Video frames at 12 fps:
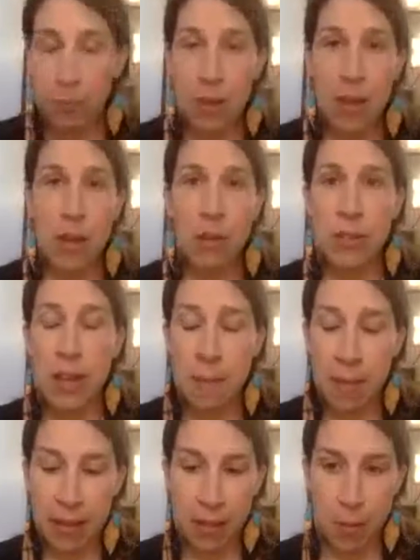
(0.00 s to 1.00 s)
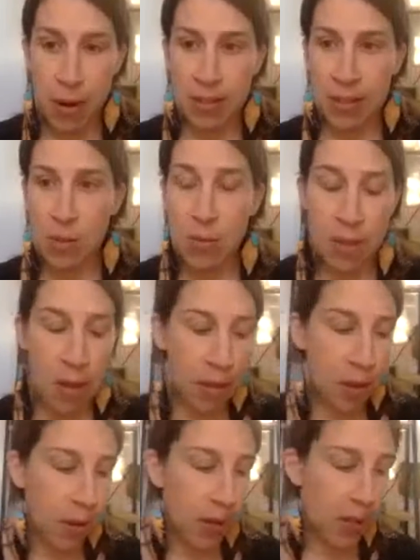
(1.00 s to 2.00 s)
No time like the present with
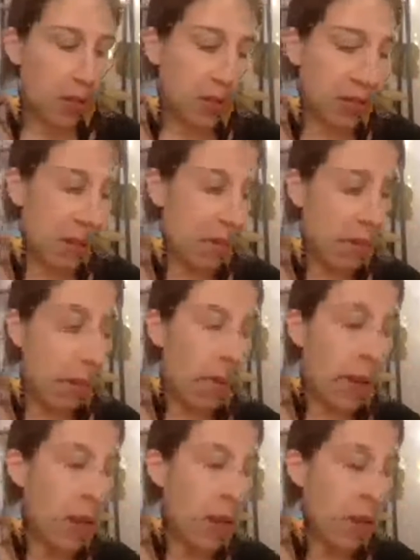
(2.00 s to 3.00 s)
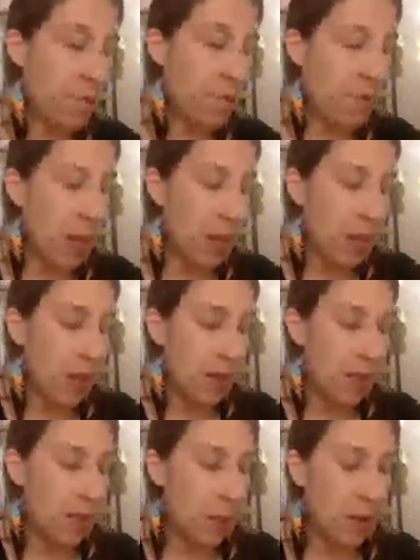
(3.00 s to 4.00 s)
the crazy stuff going on
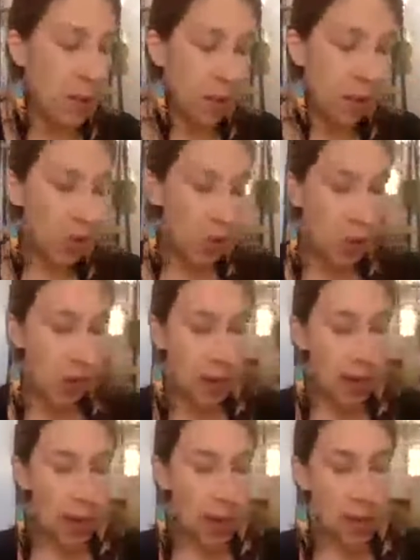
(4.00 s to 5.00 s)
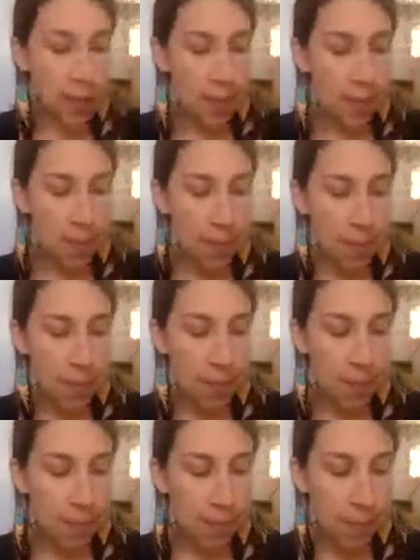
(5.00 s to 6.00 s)
for people to really
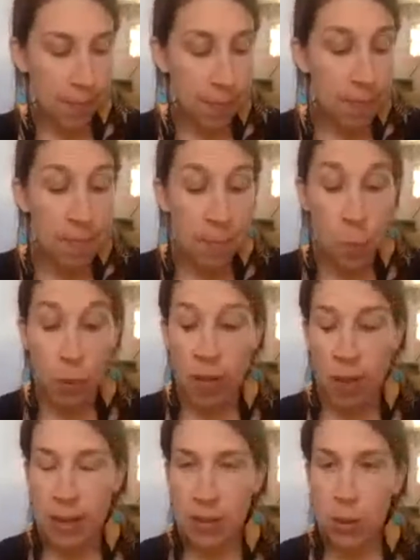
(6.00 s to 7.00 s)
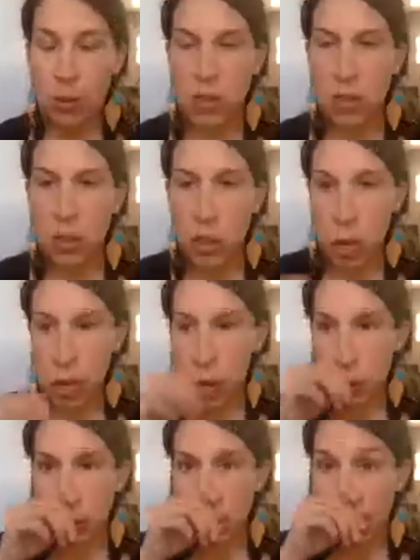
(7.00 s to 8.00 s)
realize who's in
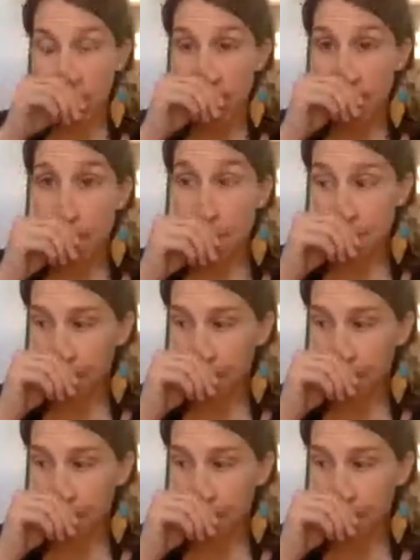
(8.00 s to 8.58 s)
charge of them.